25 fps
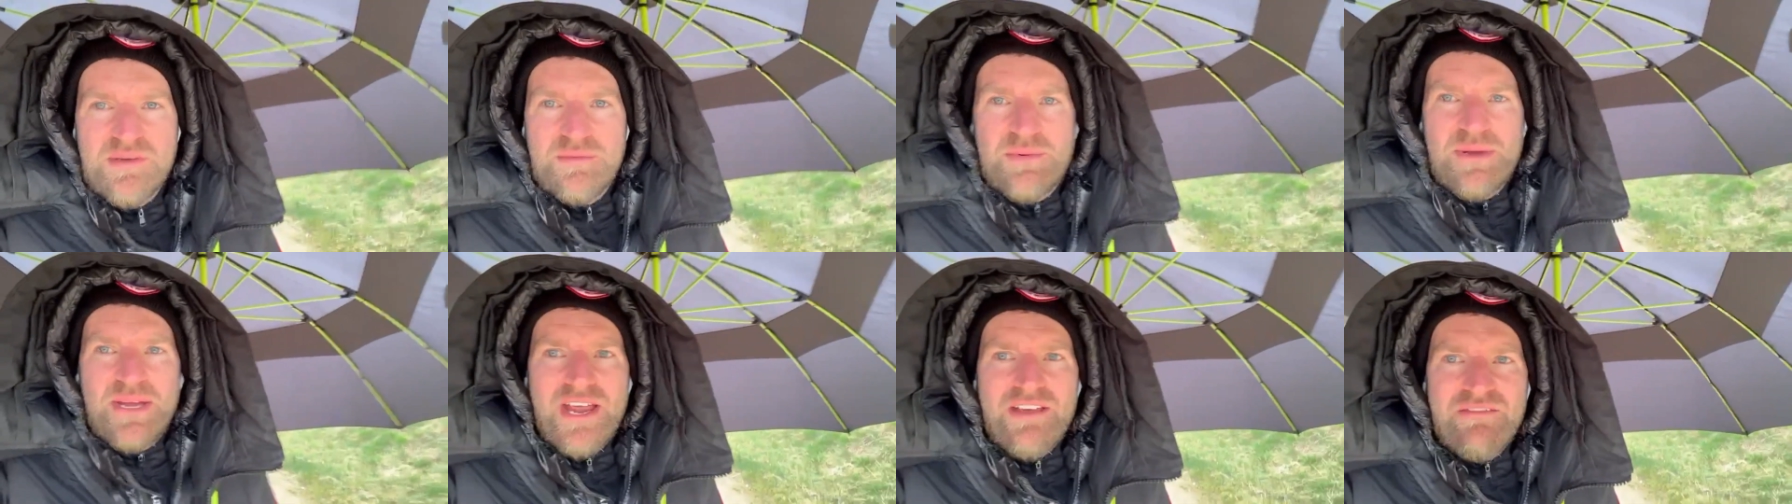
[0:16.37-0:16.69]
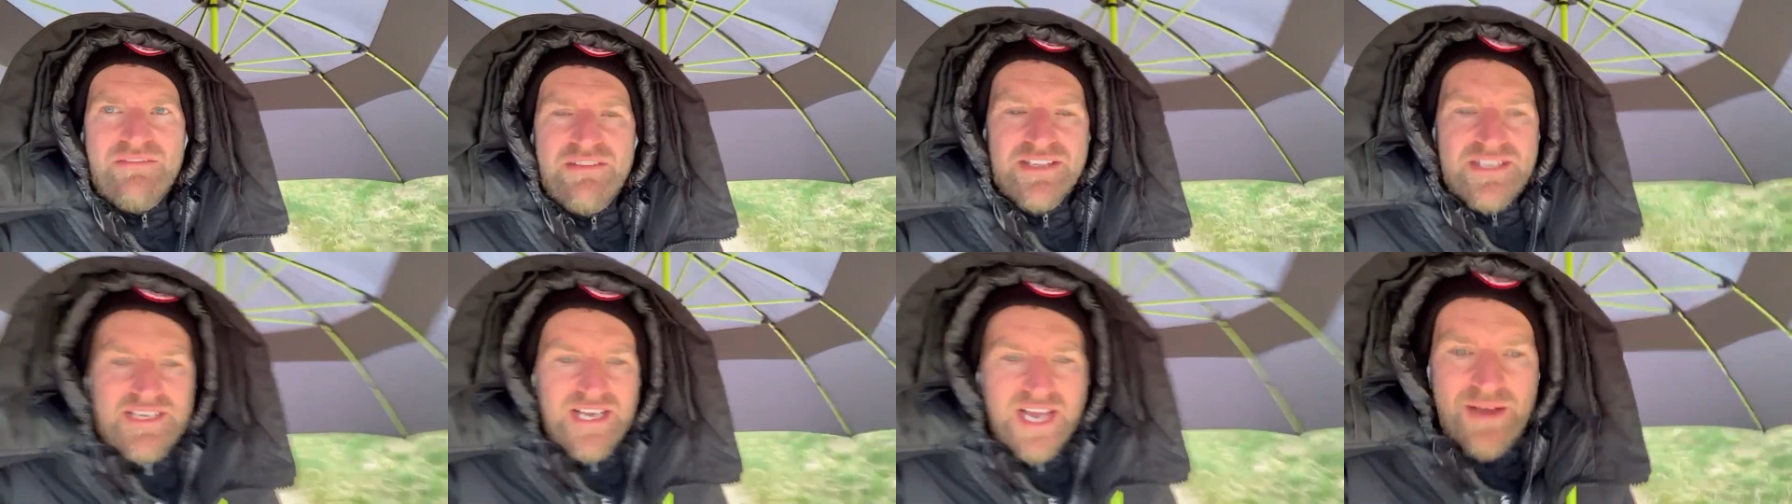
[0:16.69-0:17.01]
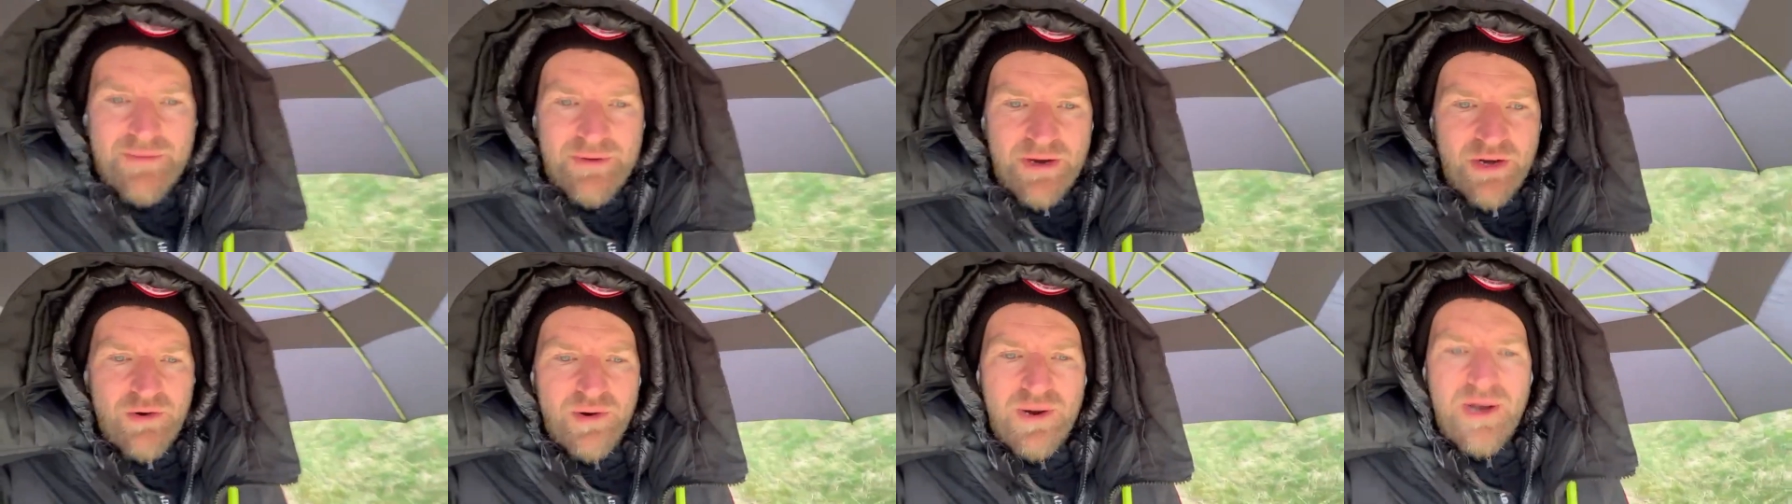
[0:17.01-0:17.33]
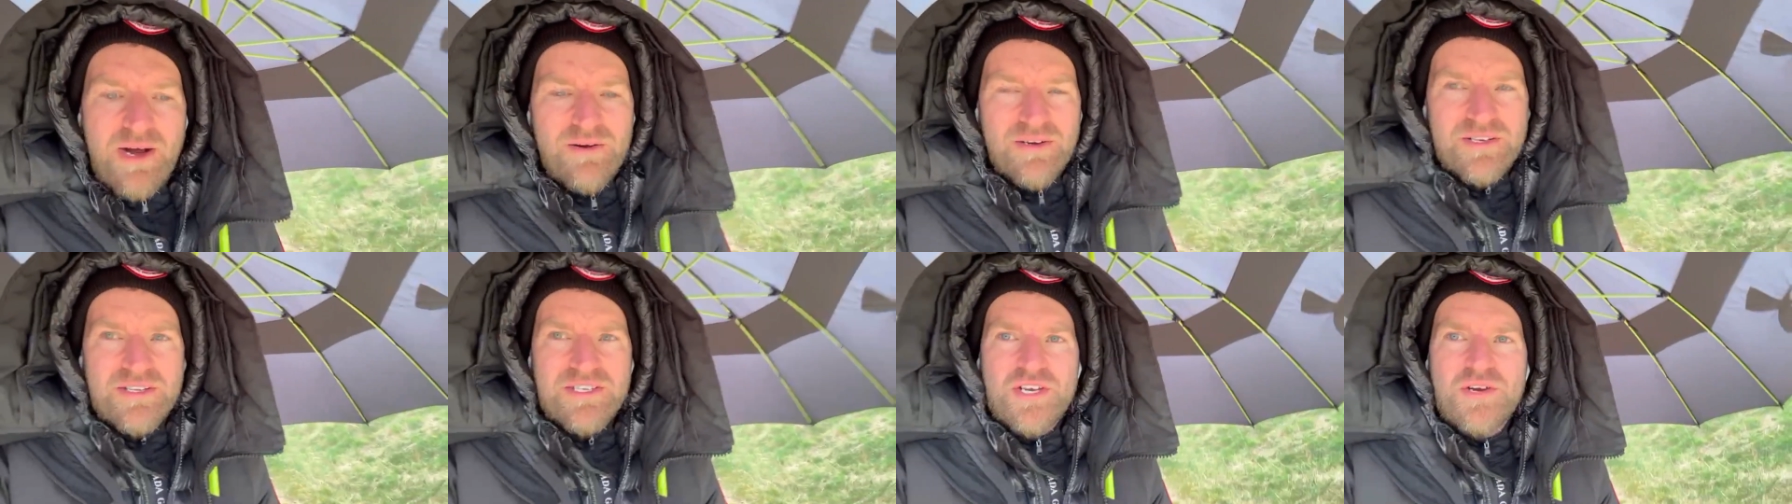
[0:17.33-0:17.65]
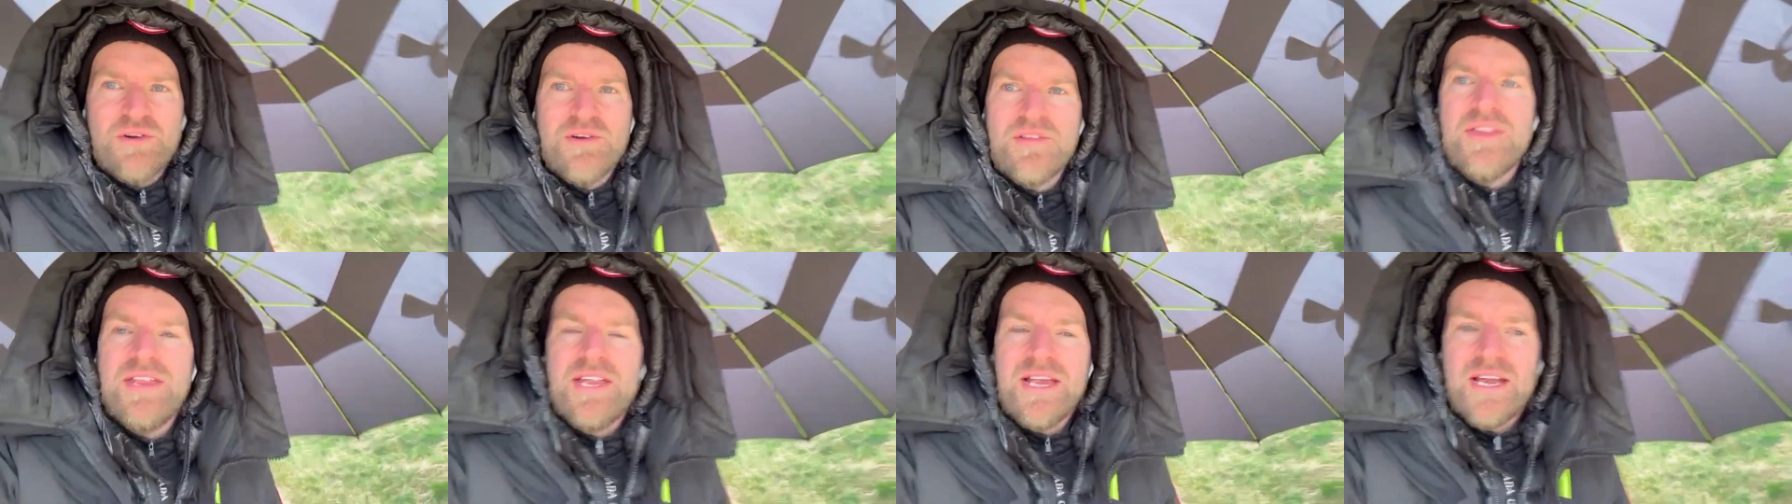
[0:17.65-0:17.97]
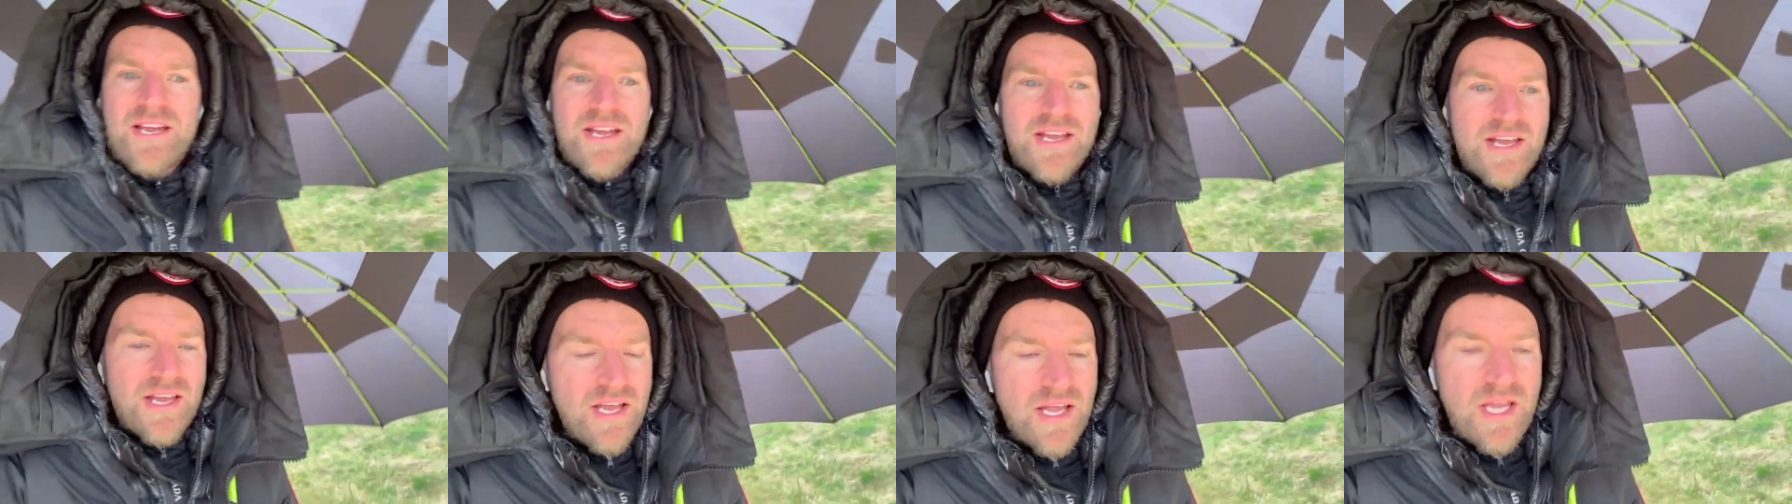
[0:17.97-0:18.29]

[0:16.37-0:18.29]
to be every time I go out and do anything,